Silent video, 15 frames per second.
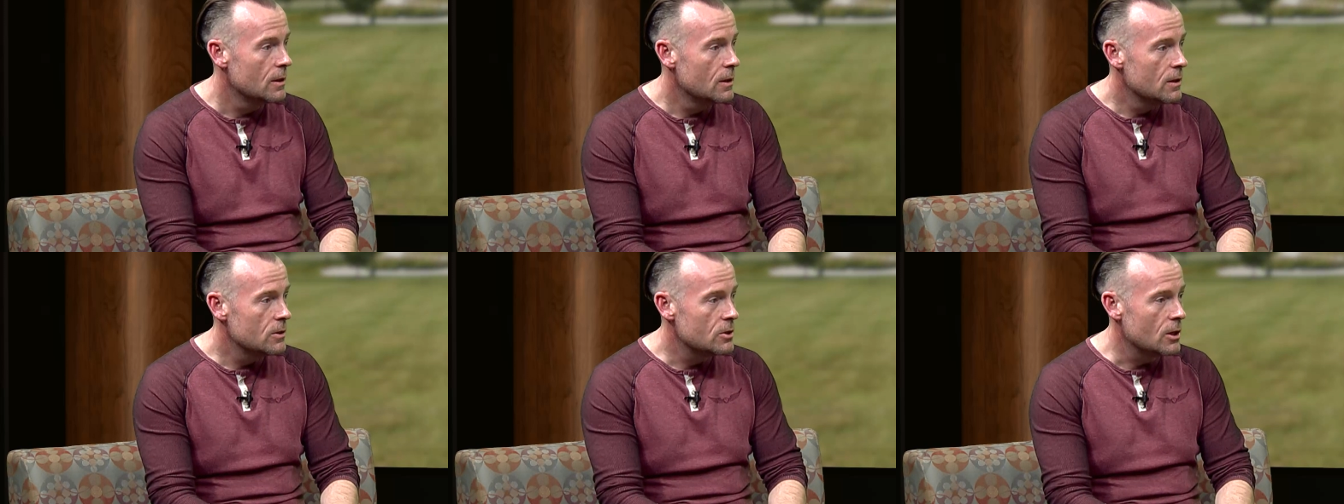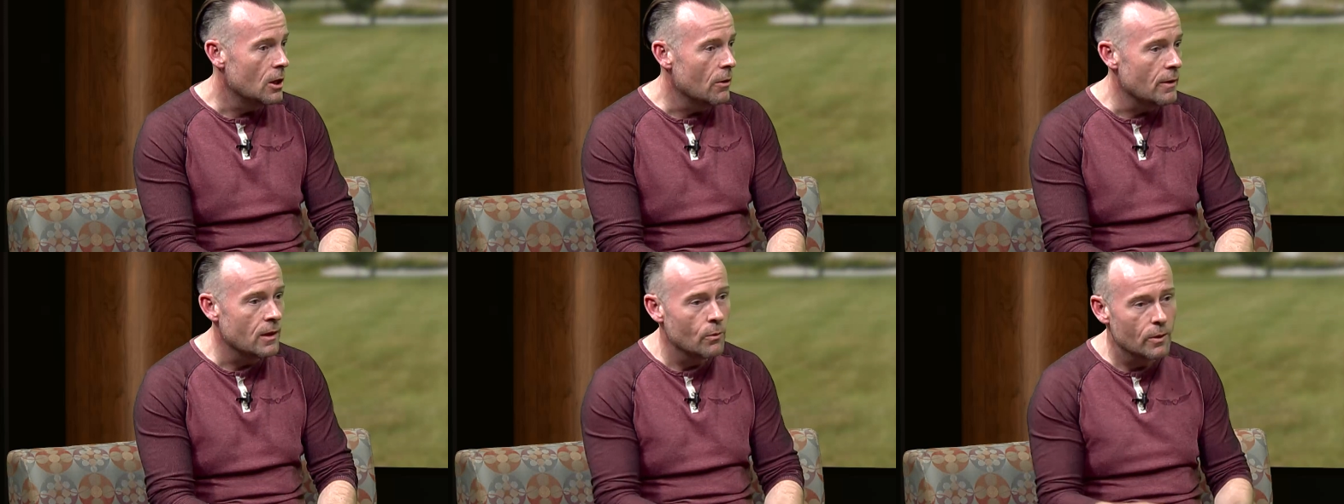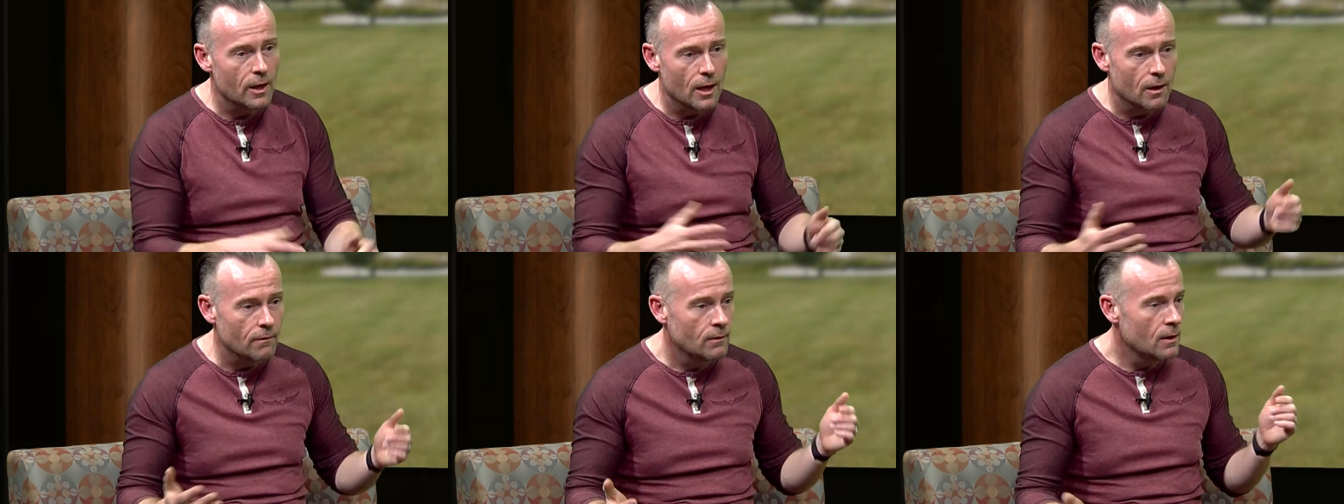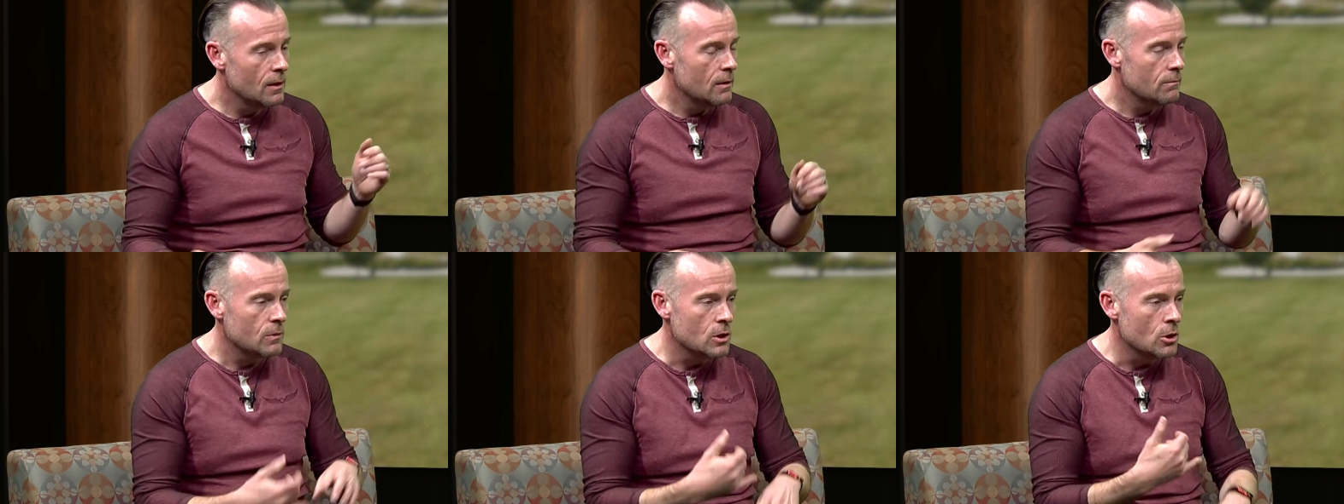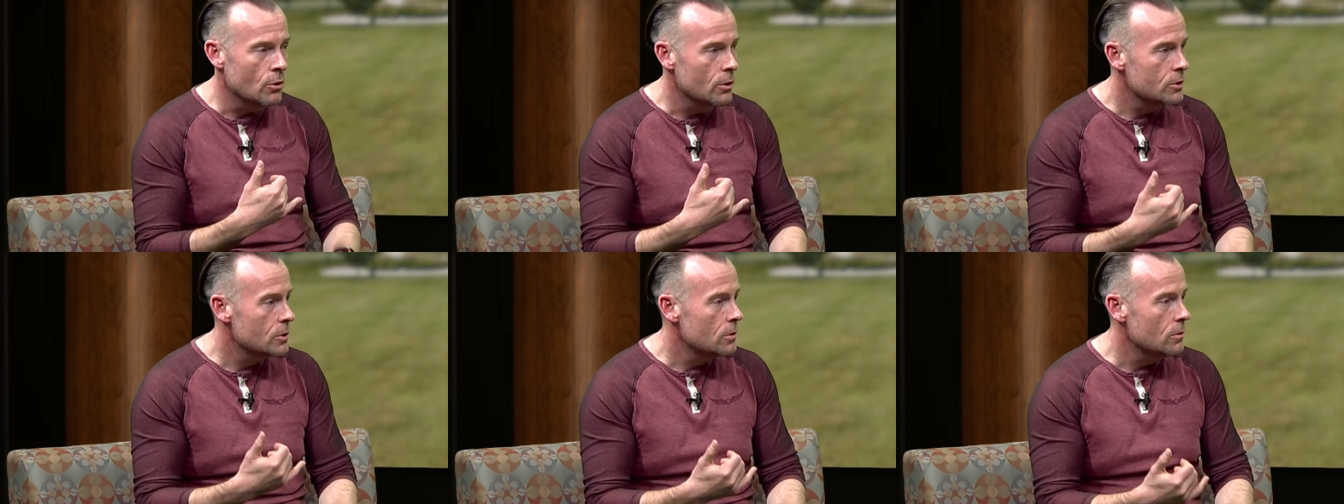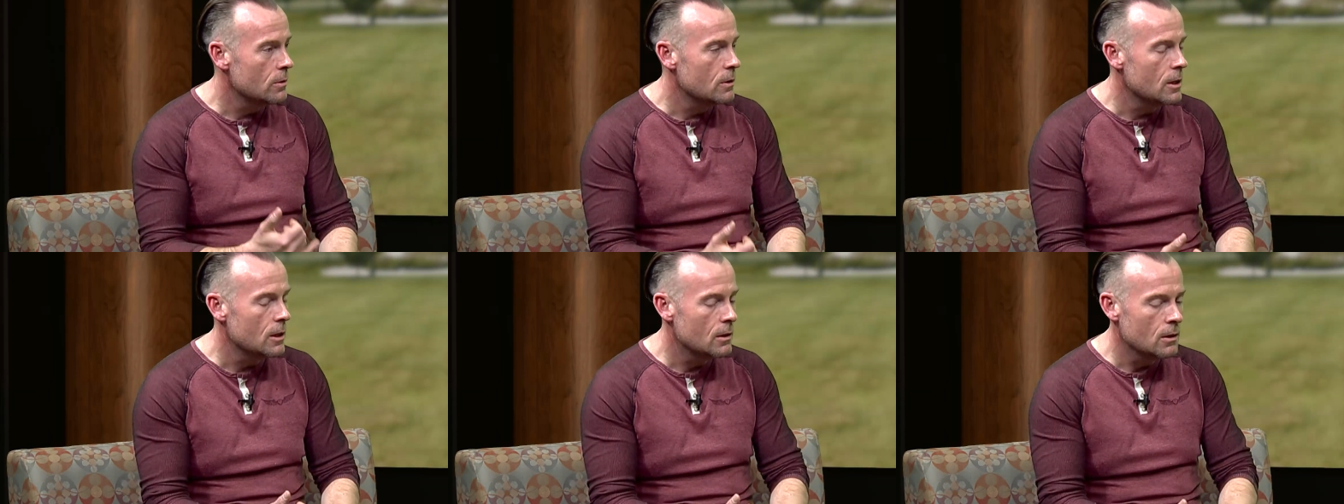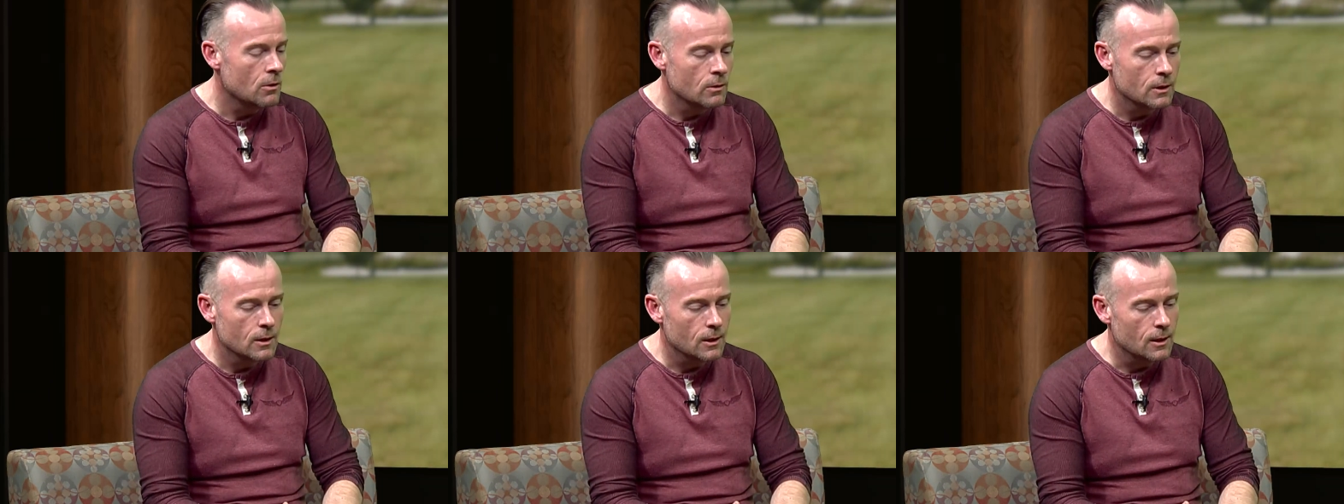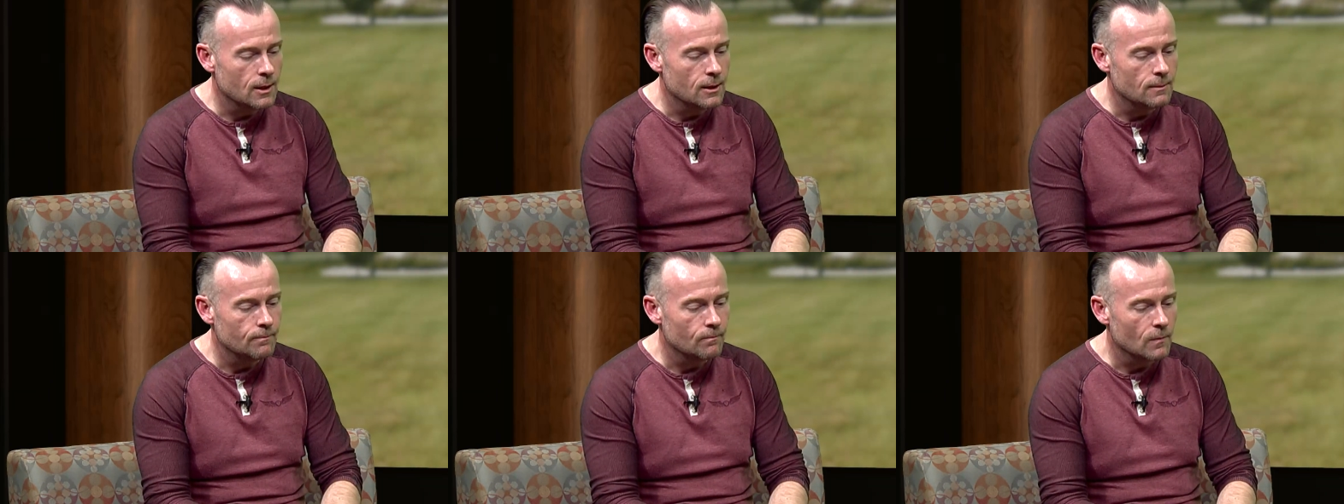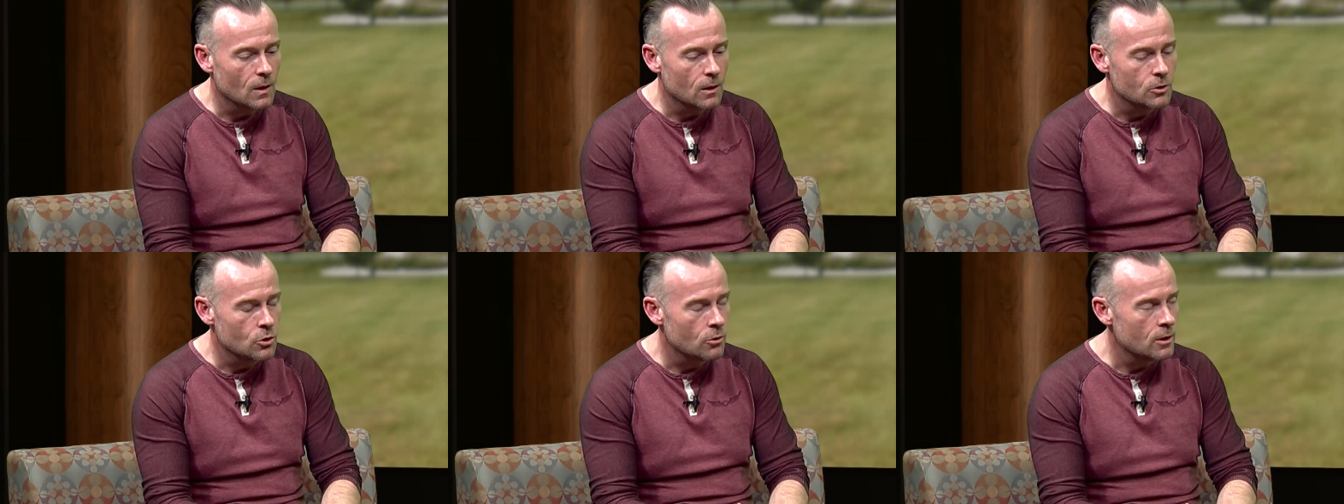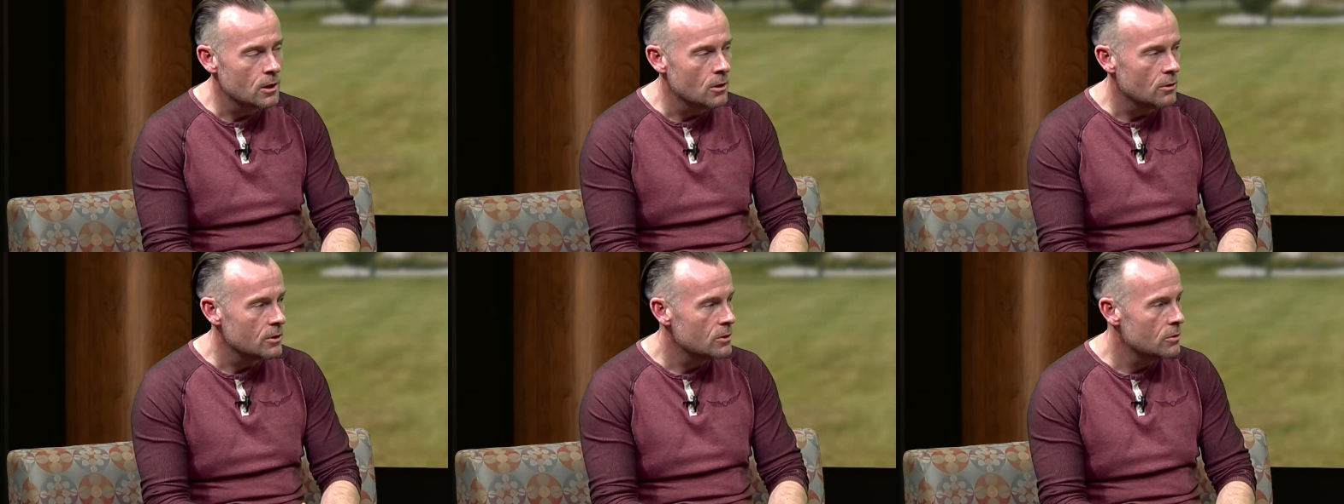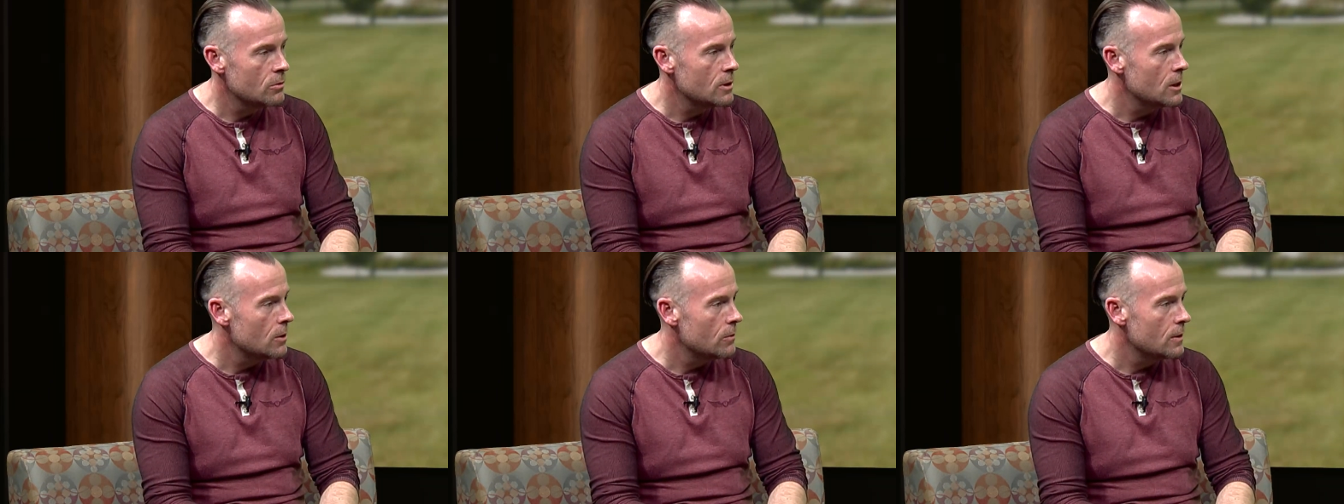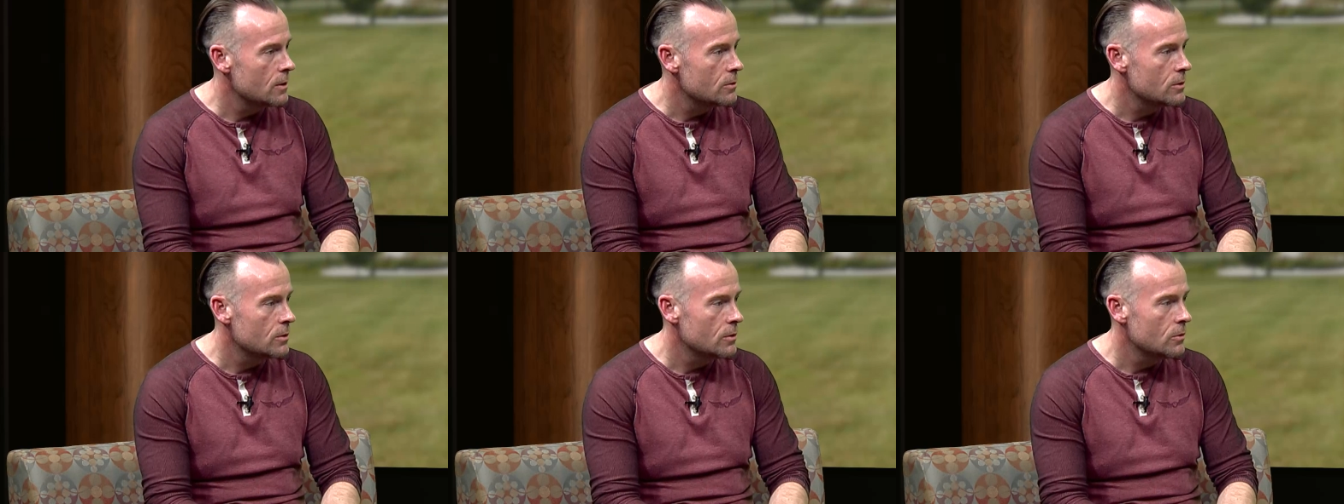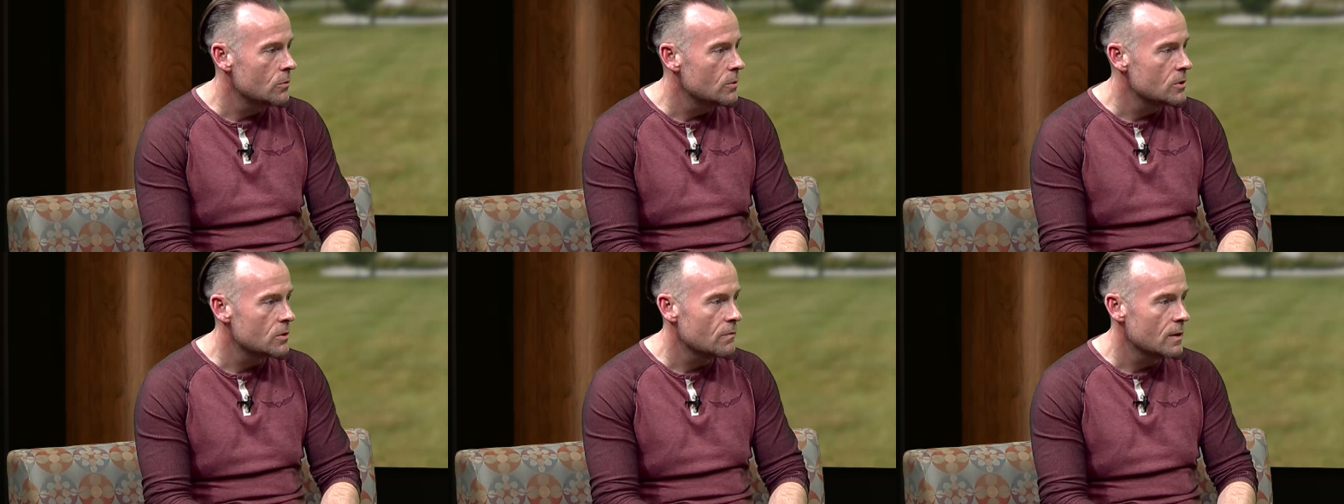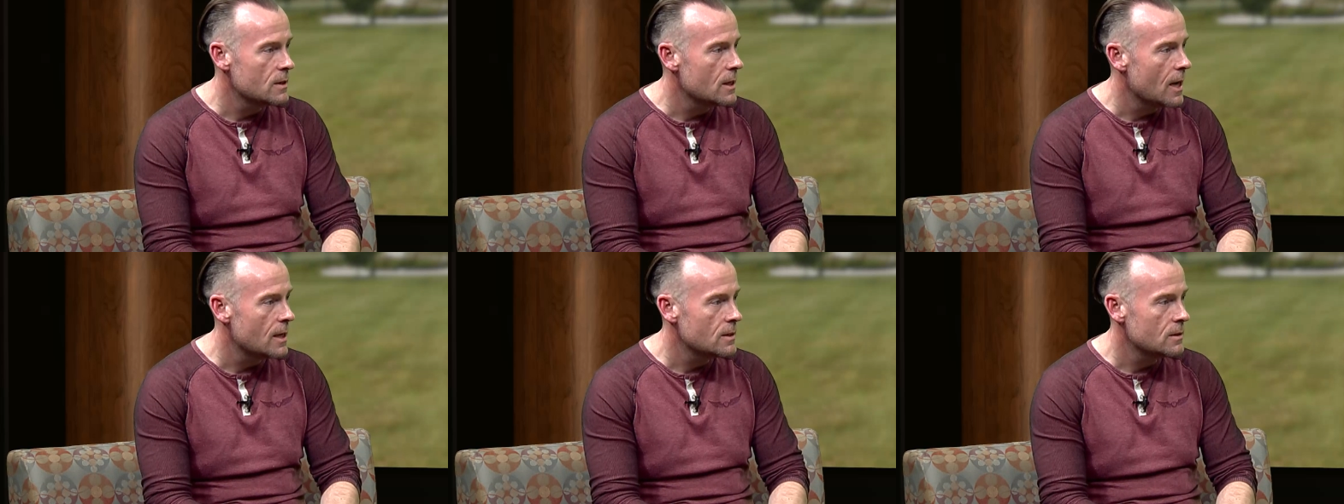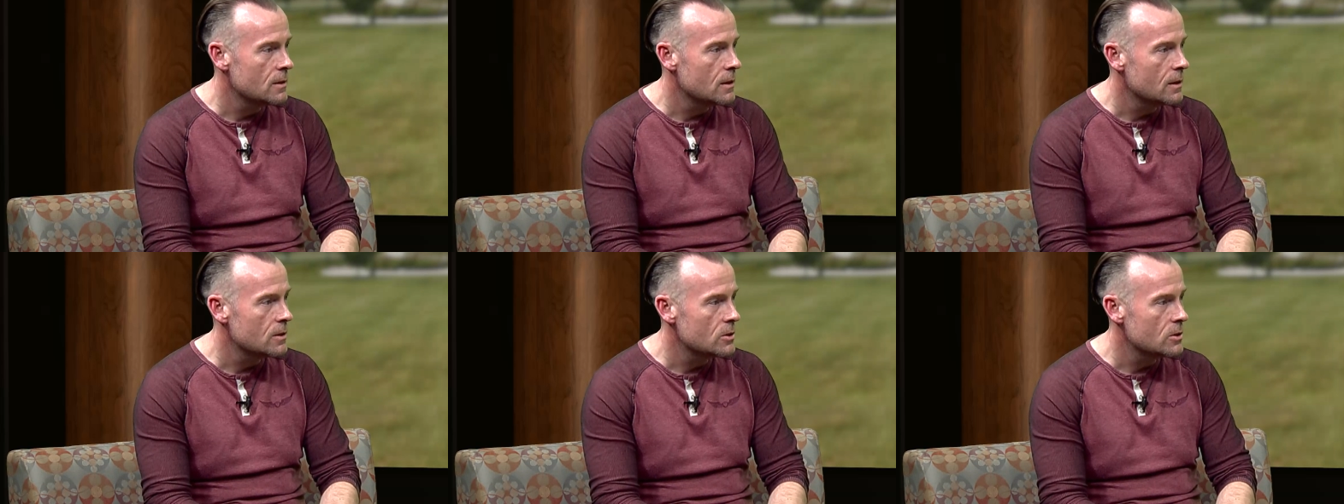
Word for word: So, and then we have the yoga, the yoga um, Journey Yoga Studio in there too, which is fantastic.